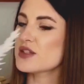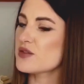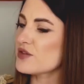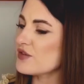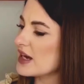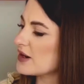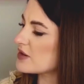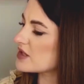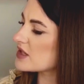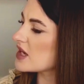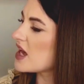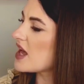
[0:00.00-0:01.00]
of the
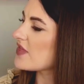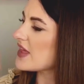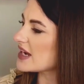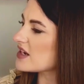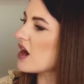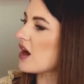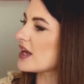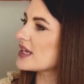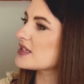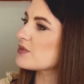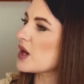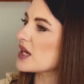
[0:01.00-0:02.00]
flowers, they're
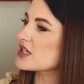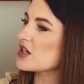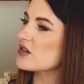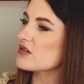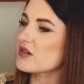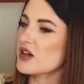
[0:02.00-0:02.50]
nice, but I don't,